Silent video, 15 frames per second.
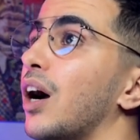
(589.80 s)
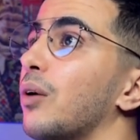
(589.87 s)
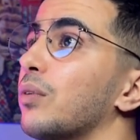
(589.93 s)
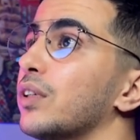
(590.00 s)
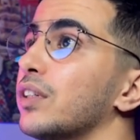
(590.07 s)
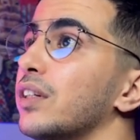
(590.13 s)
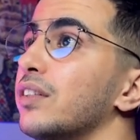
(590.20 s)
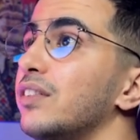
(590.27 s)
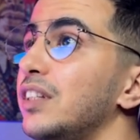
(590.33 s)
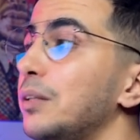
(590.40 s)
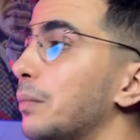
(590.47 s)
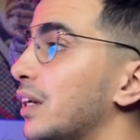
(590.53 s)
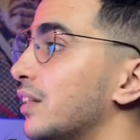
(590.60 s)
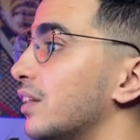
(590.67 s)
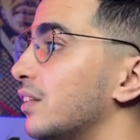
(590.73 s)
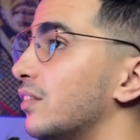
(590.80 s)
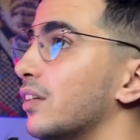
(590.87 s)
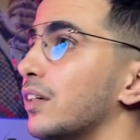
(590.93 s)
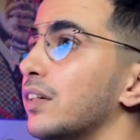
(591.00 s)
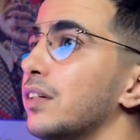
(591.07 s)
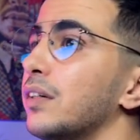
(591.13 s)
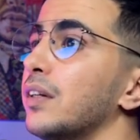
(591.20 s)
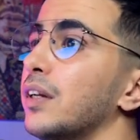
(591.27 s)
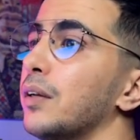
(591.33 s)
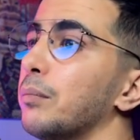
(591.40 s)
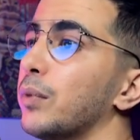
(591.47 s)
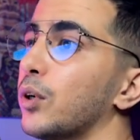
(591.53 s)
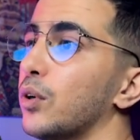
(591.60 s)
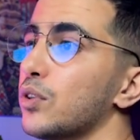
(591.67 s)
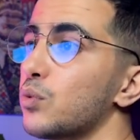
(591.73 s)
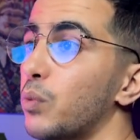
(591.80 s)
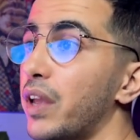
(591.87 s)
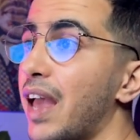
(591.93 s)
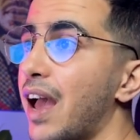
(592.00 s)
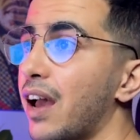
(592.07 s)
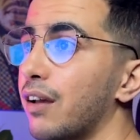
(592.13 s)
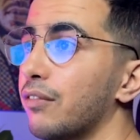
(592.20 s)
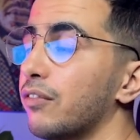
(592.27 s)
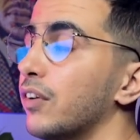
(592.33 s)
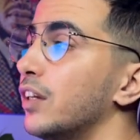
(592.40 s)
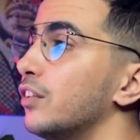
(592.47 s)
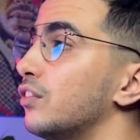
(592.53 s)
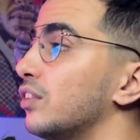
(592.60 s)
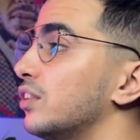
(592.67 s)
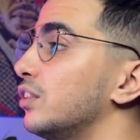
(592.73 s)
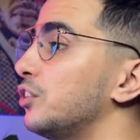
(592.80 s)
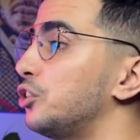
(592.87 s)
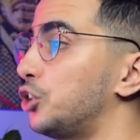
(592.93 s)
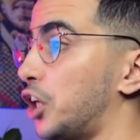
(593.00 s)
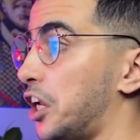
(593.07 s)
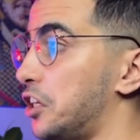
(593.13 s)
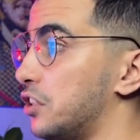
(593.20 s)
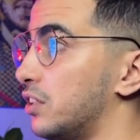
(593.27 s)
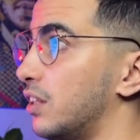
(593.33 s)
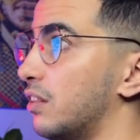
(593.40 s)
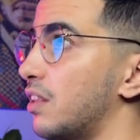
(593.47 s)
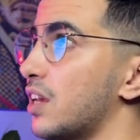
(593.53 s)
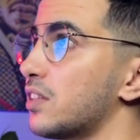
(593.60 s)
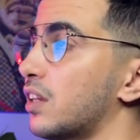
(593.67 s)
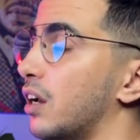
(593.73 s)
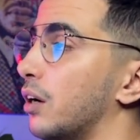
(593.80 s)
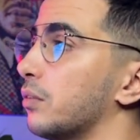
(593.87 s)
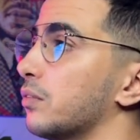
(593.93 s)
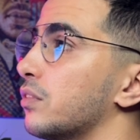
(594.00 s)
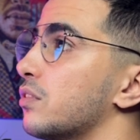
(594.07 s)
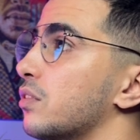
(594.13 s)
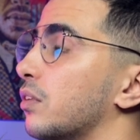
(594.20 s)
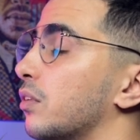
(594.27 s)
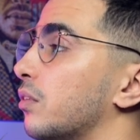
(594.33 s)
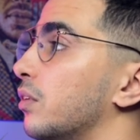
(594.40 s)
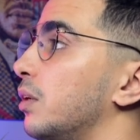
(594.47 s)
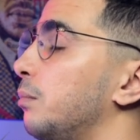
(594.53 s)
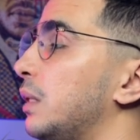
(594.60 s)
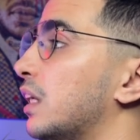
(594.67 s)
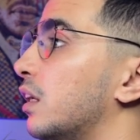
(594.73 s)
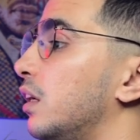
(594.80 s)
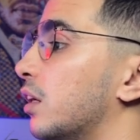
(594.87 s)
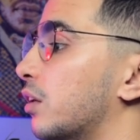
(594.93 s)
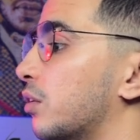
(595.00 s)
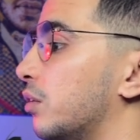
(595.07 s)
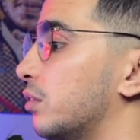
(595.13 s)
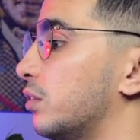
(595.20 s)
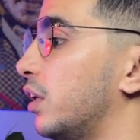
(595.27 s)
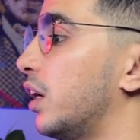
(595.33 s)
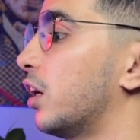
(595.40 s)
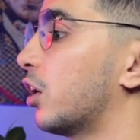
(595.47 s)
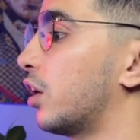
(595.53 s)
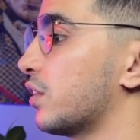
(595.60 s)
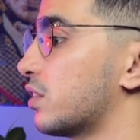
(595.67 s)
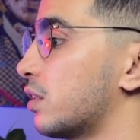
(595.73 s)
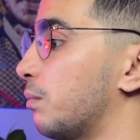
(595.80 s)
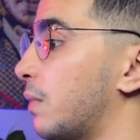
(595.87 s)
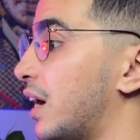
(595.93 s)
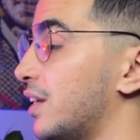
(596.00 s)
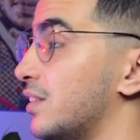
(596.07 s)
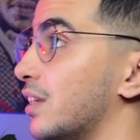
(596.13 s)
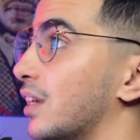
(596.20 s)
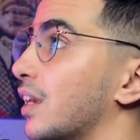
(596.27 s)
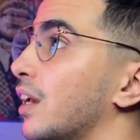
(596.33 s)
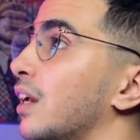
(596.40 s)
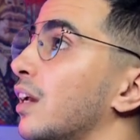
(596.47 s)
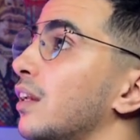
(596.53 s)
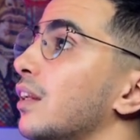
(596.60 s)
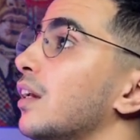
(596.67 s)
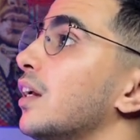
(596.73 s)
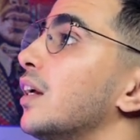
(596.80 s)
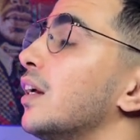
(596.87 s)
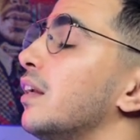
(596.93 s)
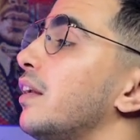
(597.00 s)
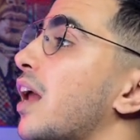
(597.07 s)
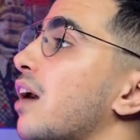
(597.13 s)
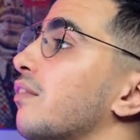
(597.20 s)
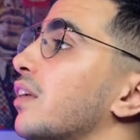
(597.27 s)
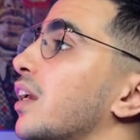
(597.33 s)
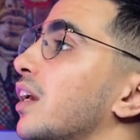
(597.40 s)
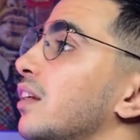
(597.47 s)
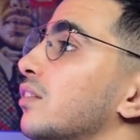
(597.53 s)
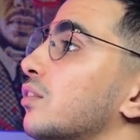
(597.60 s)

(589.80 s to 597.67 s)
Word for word: our theme editor because we have to change the discount. So let me click on customize again, navigate